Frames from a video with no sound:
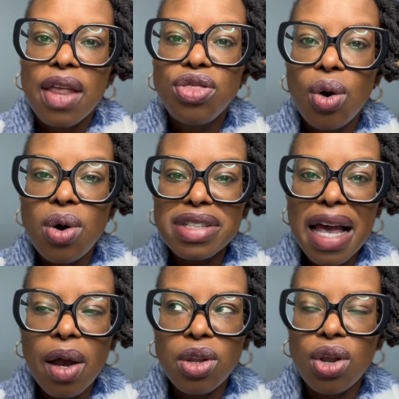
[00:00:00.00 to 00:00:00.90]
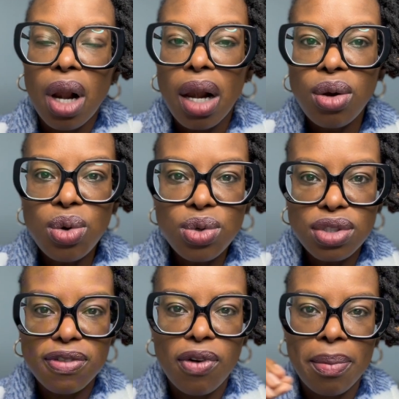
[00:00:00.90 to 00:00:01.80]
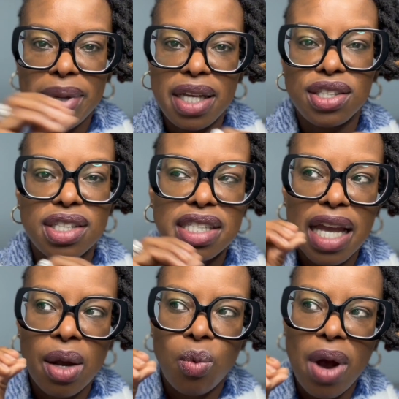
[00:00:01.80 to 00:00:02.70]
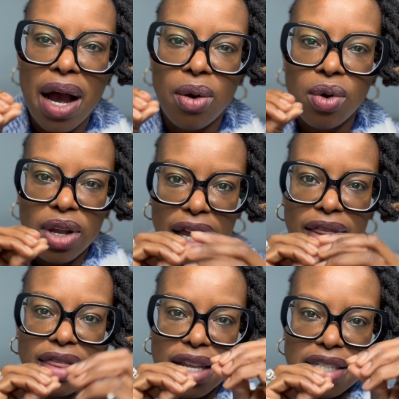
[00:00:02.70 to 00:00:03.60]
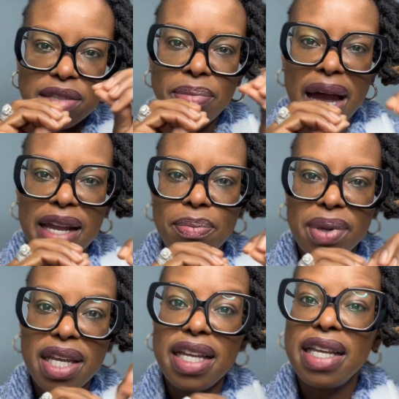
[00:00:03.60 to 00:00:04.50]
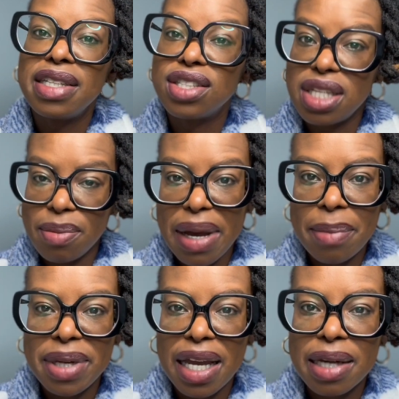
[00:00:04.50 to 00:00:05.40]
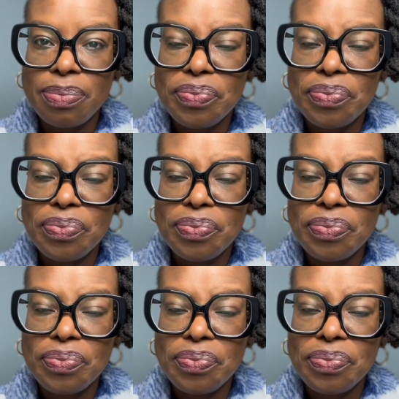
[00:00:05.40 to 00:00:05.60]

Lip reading: those are clues for me to say, wow, okay, this might be sleep apnea.